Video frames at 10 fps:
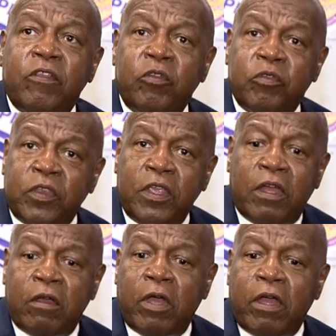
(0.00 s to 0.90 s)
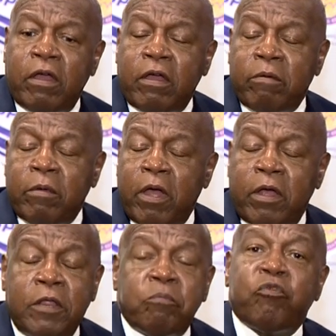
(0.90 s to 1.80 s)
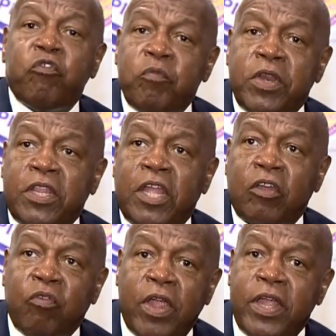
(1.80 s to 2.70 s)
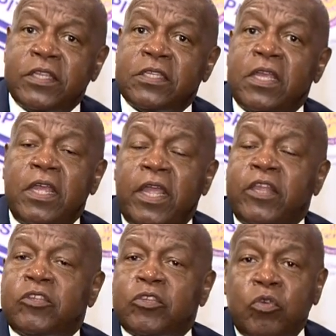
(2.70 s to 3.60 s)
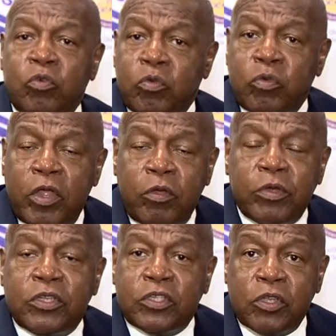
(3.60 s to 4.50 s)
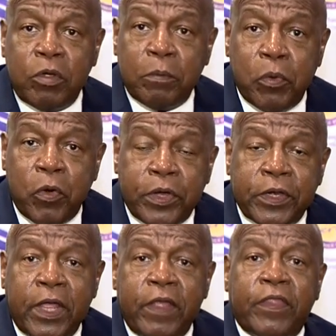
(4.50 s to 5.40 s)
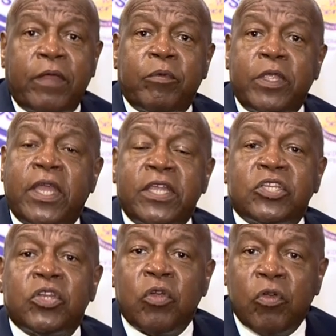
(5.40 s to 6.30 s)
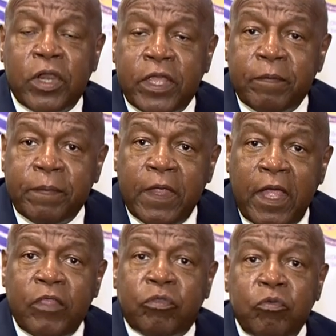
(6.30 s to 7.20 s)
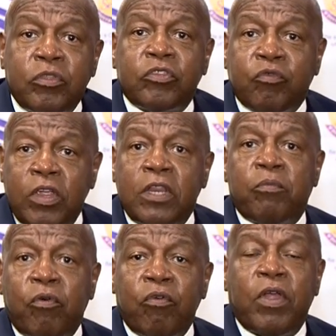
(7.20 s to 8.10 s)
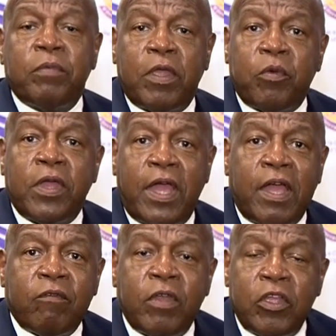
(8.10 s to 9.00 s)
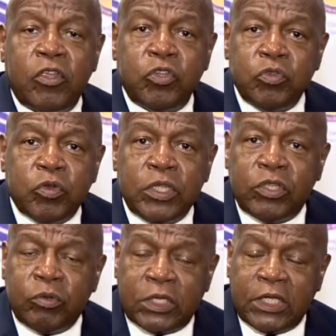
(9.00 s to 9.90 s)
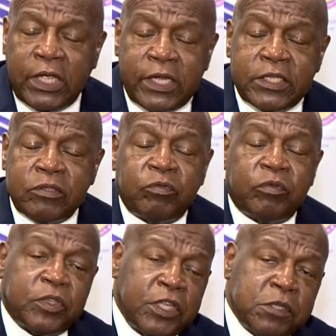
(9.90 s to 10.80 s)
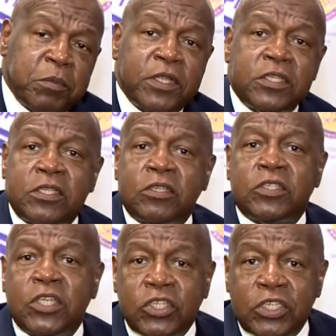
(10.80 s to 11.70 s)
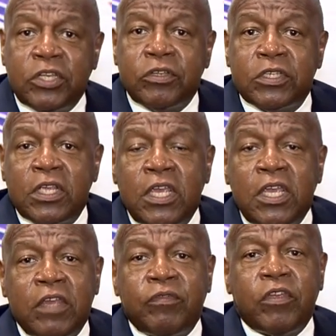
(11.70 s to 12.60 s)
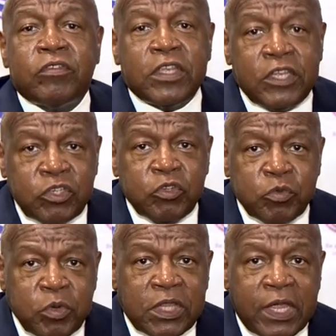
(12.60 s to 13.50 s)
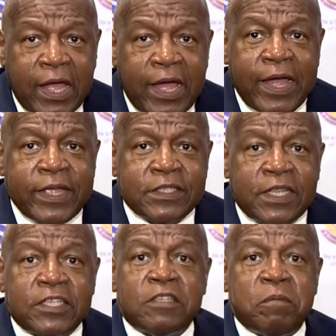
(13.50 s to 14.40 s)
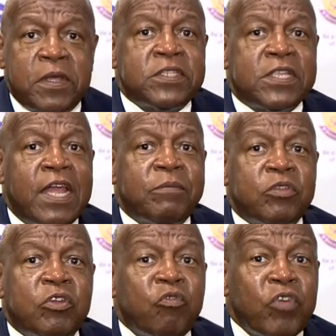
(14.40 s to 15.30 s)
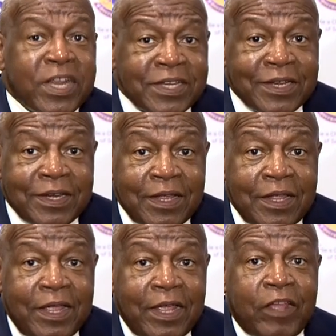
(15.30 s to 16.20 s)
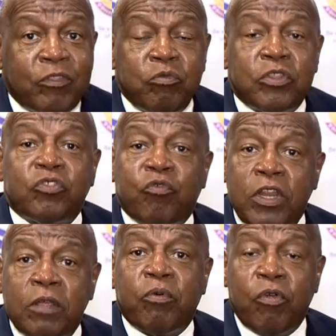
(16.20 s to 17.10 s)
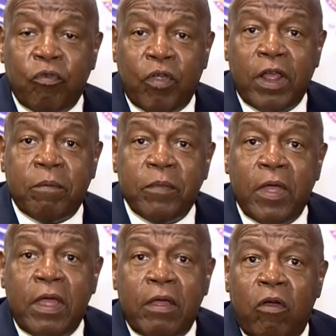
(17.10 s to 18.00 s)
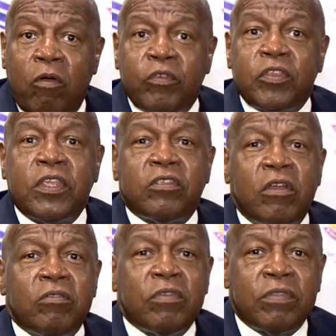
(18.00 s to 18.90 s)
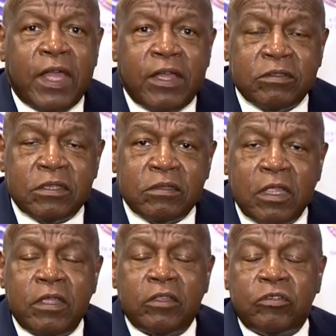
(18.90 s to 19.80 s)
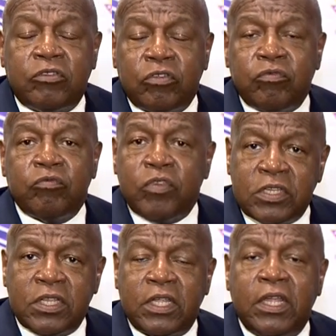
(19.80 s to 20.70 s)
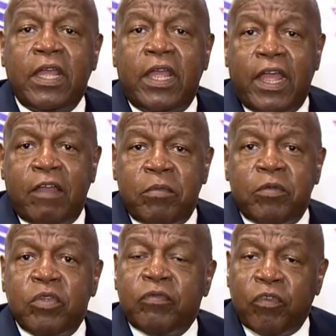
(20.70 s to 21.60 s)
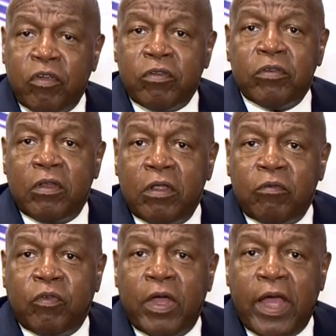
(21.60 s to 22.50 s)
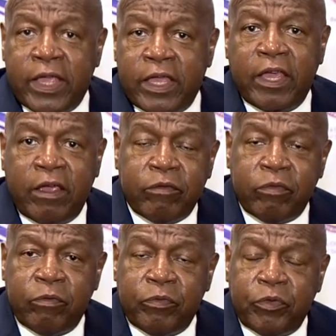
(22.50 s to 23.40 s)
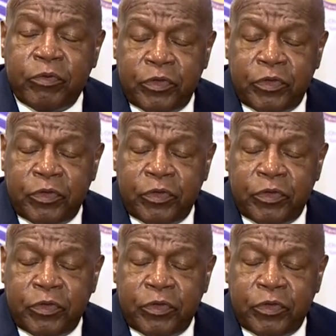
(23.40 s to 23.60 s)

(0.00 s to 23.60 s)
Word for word: you see a, a, an improvement in their grades in school, which is so important that we catch it early. And through the screening program that we have, usually to kids six months to six years, if there's issues with their eyes, that's the best time to correct it. And through the screening program, over 600,000 children recently have been referred for eye care to,